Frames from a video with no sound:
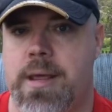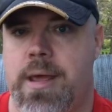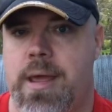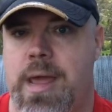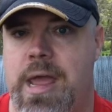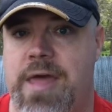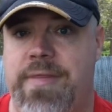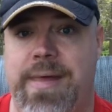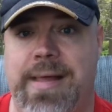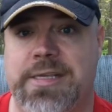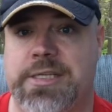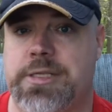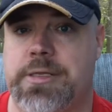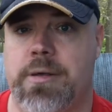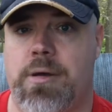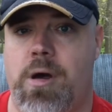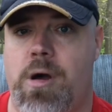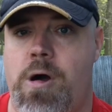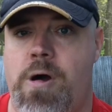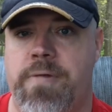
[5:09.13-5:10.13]
and that's
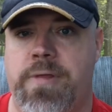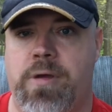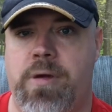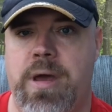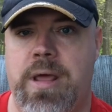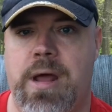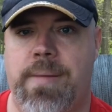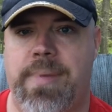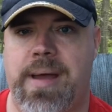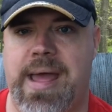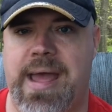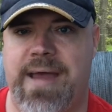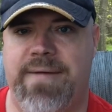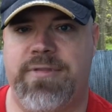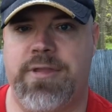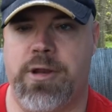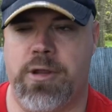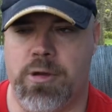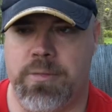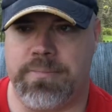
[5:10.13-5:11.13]
all the cleanup I have
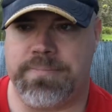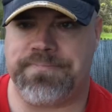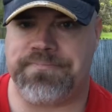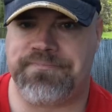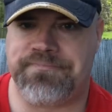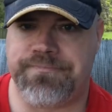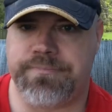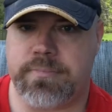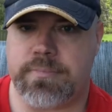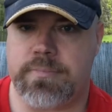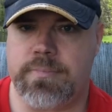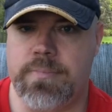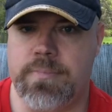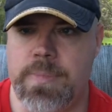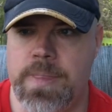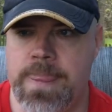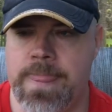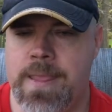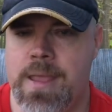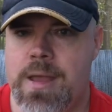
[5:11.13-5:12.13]
to do.
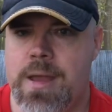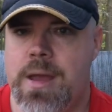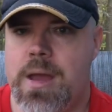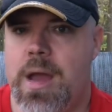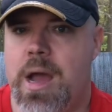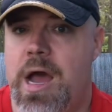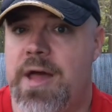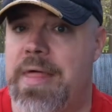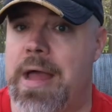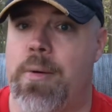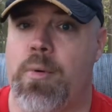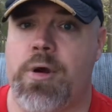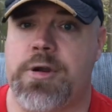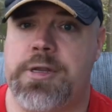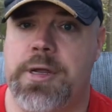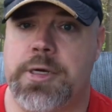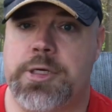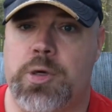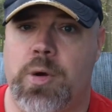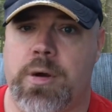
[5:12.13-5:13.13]
That worked
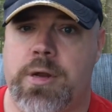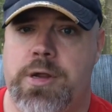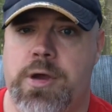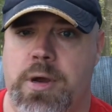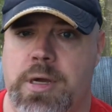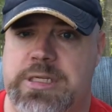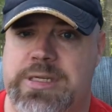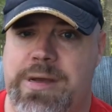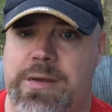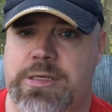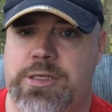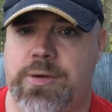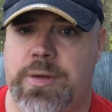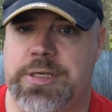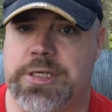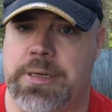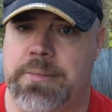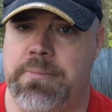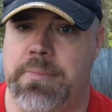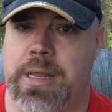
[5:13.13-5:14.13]
on short cooks. I was doing
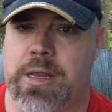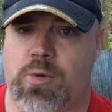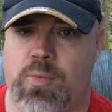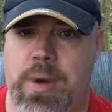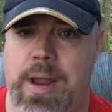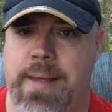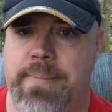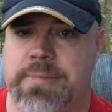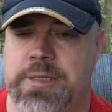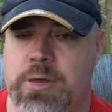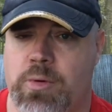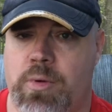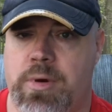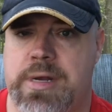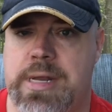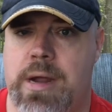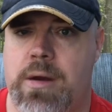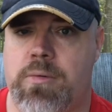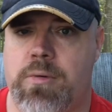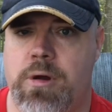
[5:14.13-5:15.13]
something like ribs. It worked
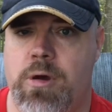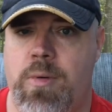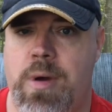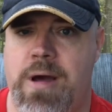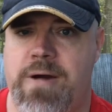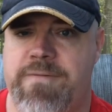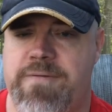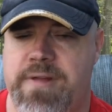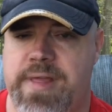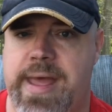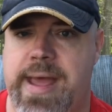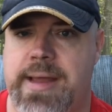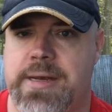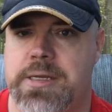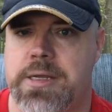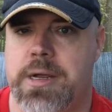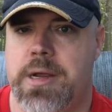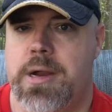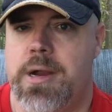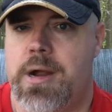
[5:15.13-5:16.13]
out real well for that.
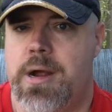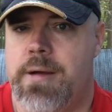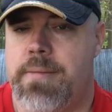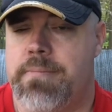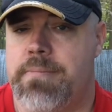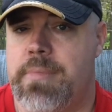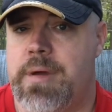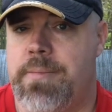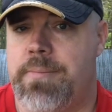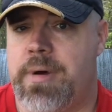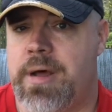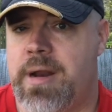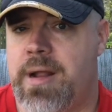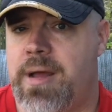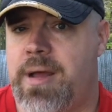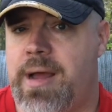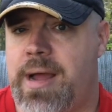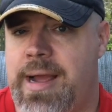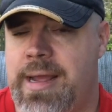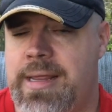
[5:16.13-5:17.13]
But
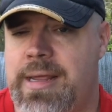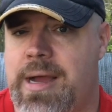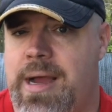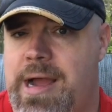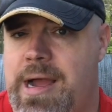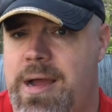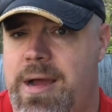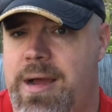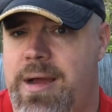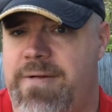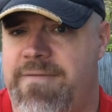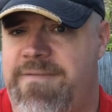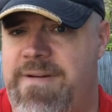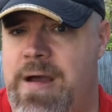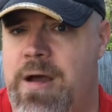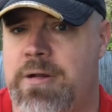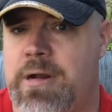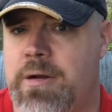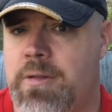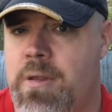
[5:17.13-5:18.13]
I
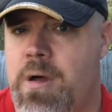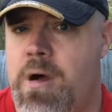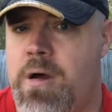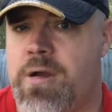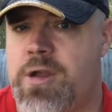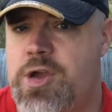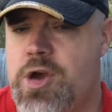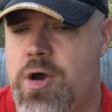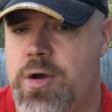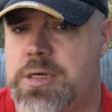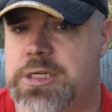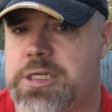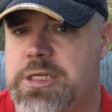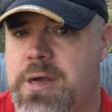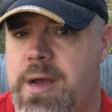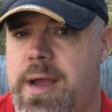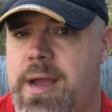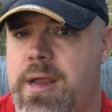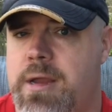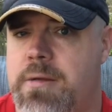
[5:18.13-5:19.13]
found on long cooks
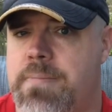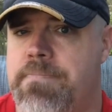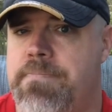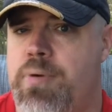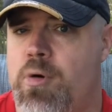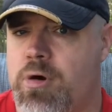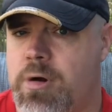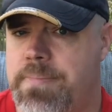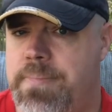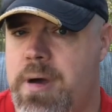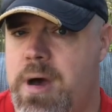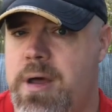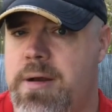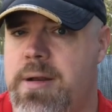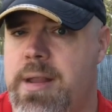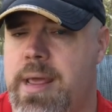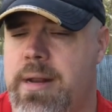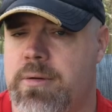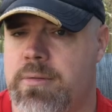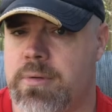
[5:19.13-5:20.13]
like pork butt
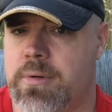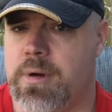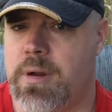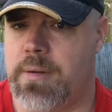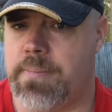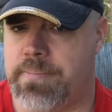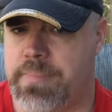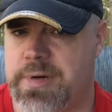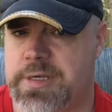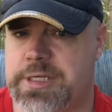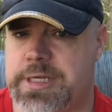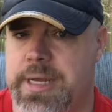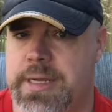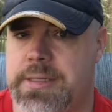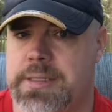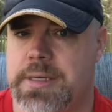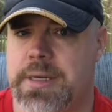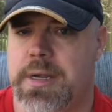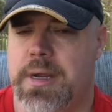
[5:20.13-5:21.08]
and brisket,